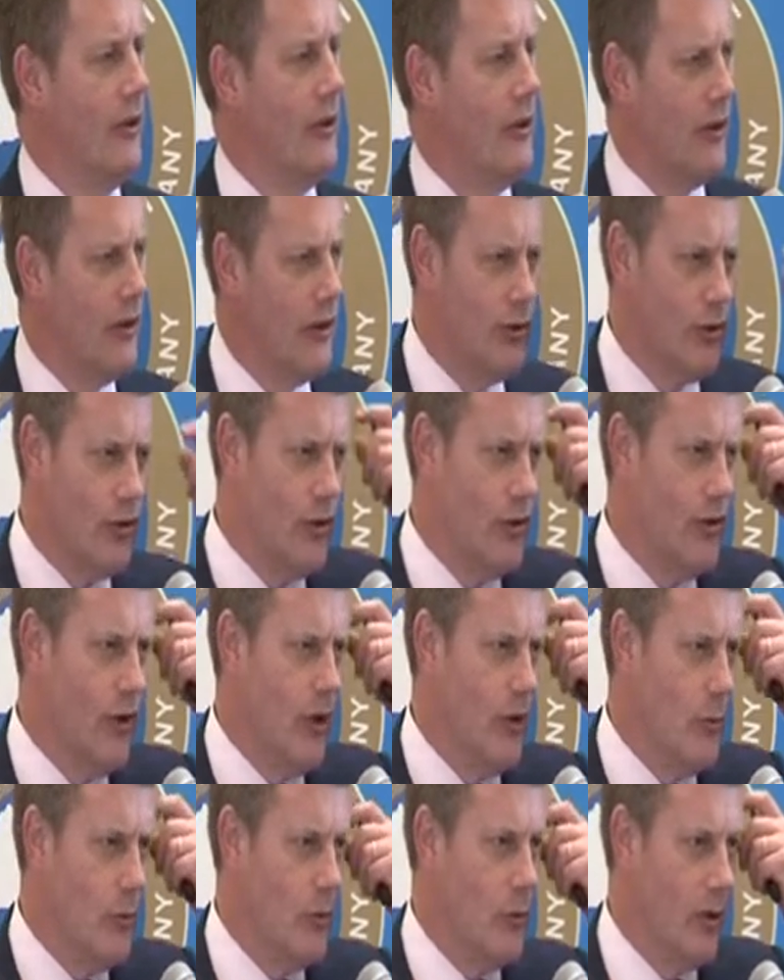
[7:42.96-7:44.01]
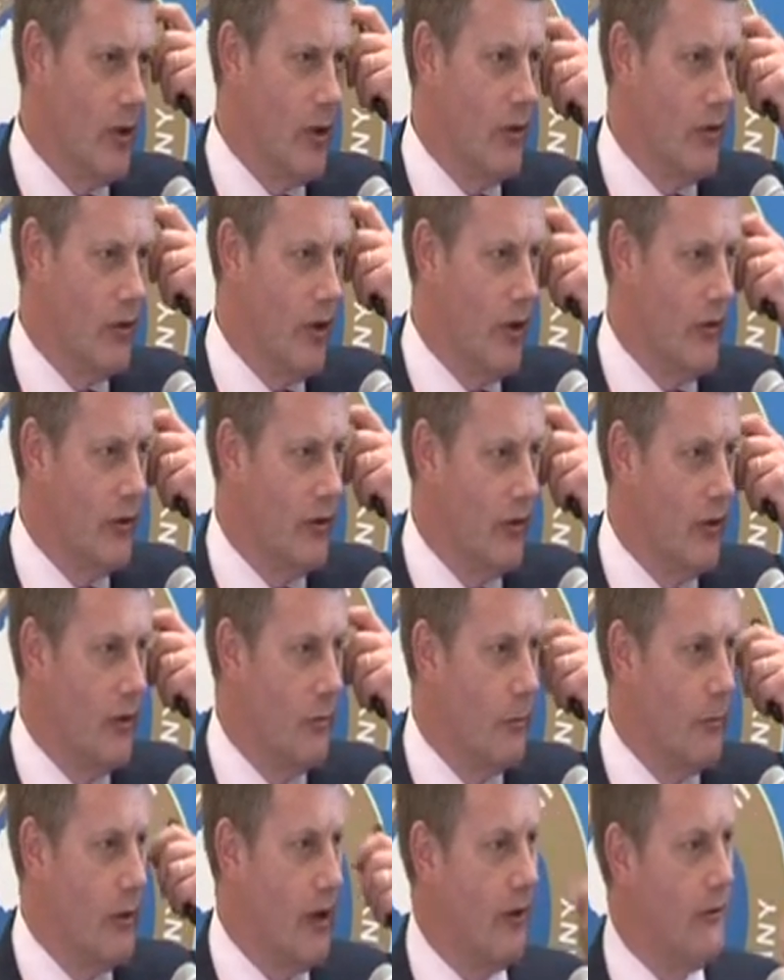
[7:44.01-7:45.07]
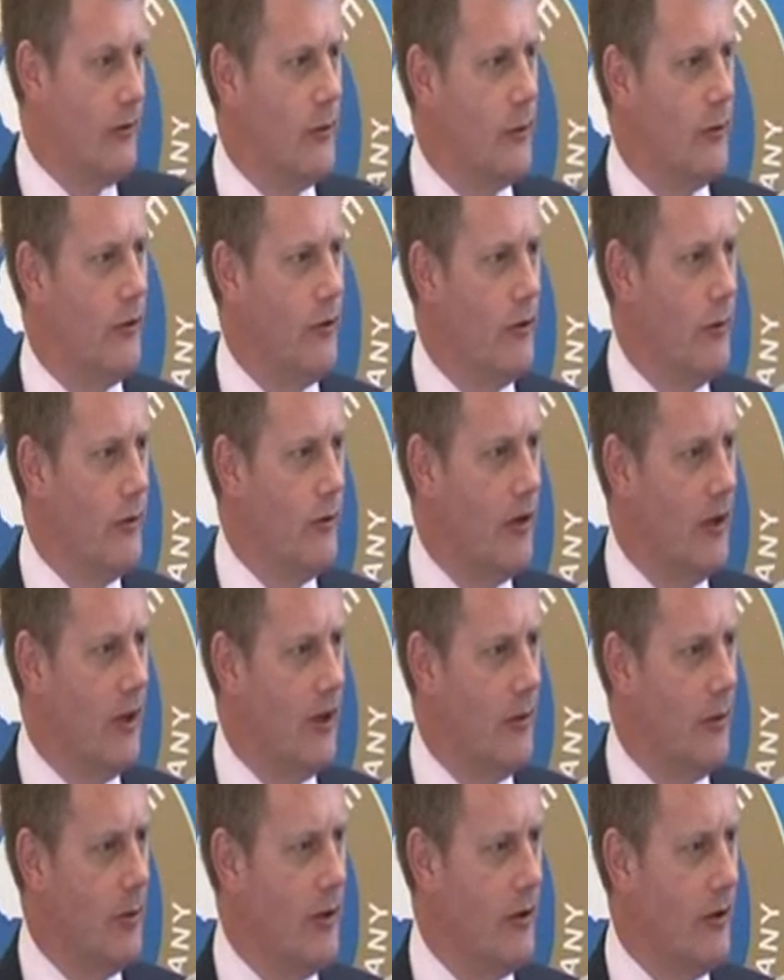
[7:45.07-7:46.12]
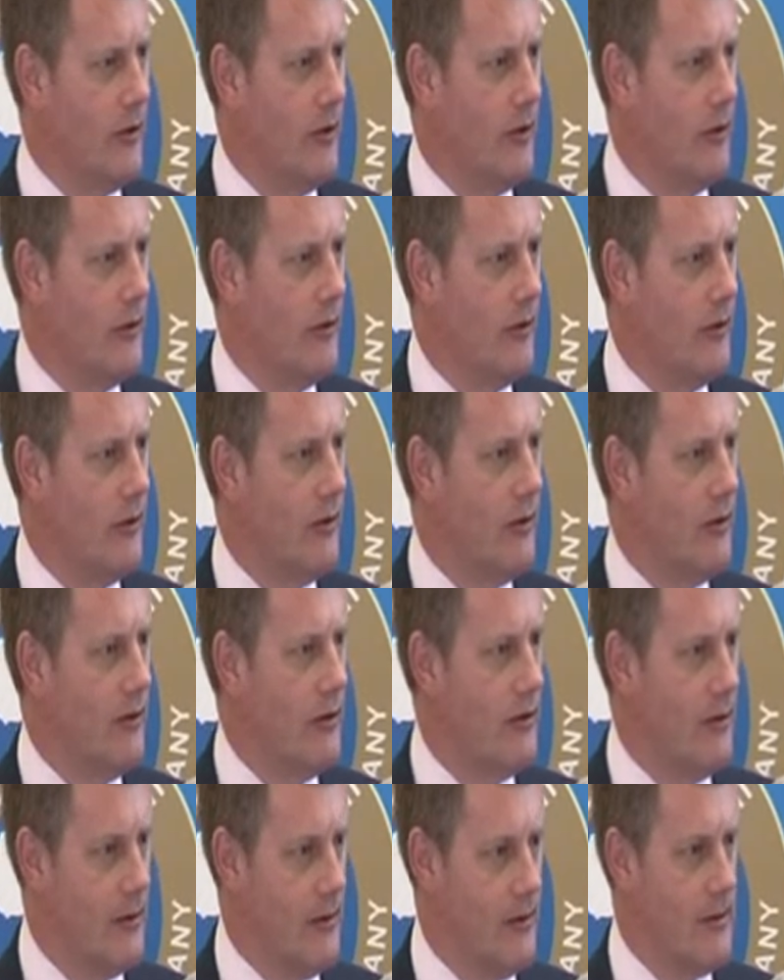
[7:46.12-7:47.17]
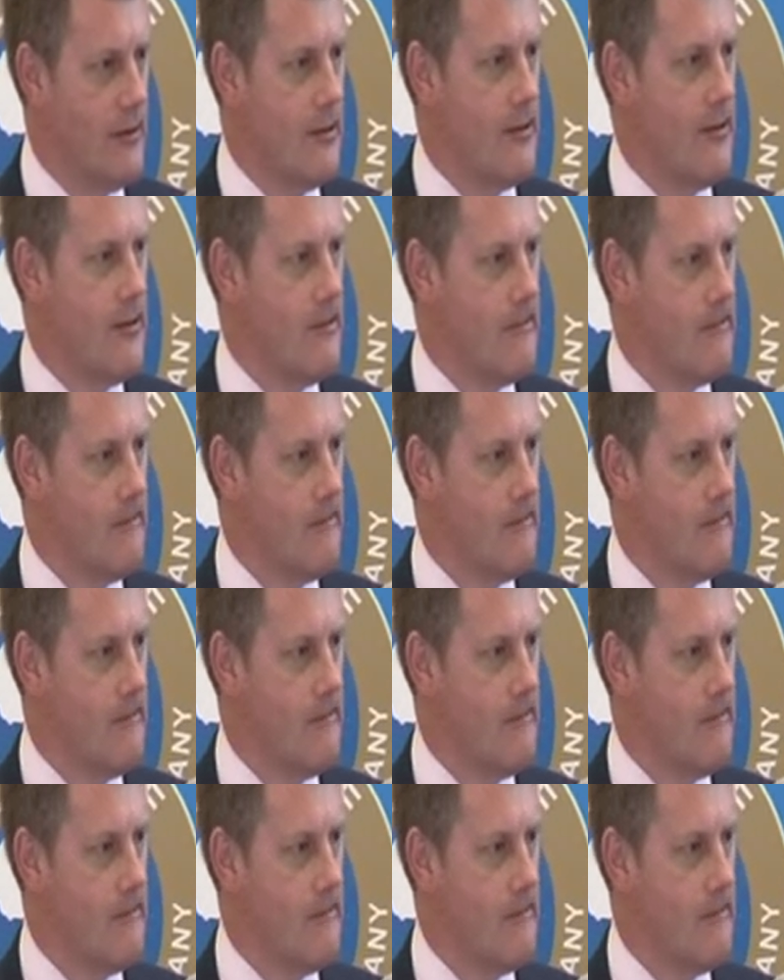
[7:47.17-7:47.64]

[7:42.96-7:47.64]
Because Chris Rome was one of the drafters of the platform form, wasn't it? It goes back to... Yeah.